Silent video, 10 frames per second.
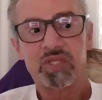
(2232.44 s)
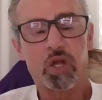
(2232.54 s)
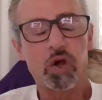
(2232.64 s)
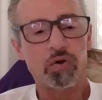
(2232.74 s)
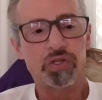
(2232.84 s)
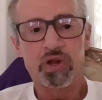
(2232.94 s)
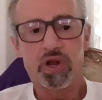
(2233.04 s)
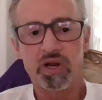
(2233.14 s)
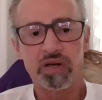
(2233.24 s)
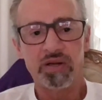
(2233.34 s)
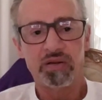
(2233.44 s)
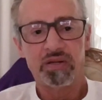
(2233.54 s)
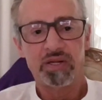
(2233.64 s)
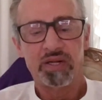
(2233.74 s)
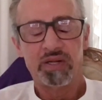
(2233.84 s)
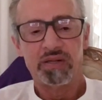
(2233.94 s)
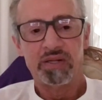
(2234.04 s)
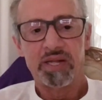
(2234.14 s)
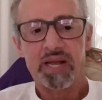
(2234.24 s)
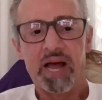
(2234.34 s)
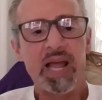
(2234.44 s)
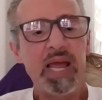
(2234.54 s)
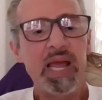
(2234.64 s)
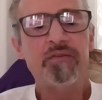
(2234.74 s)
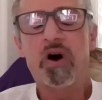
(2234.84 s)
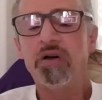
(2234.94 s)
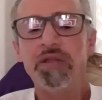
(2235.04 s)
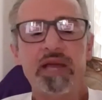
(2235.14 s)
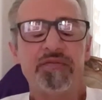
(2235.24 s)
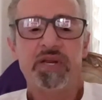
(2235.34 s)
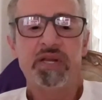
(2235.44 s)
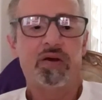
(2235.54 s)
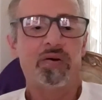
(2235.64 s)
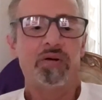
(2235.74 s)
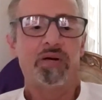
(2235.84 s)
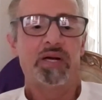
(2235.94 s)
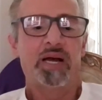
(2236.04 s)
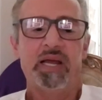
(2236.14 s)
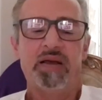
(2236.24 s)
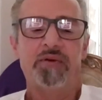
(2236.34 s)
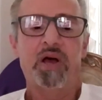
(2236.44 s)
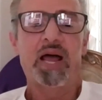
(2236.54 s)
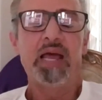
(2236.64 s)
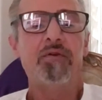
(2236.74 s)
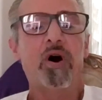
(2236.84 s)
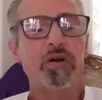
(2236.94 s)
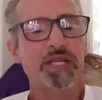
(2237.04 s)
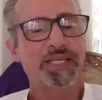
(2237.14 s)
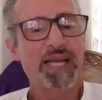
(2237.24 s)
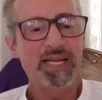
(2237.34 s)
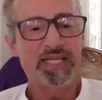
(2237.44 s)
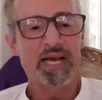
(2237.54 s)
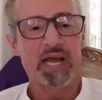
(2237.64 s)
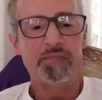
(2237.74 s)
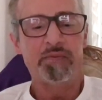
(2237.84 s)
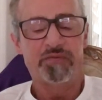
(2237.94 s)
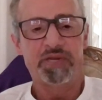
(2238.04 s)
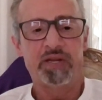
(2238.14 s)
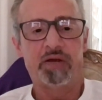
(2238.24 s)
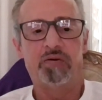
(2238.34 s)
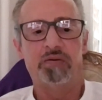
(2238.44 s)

The Coast Guard. I have all that video. I have all the daytime video.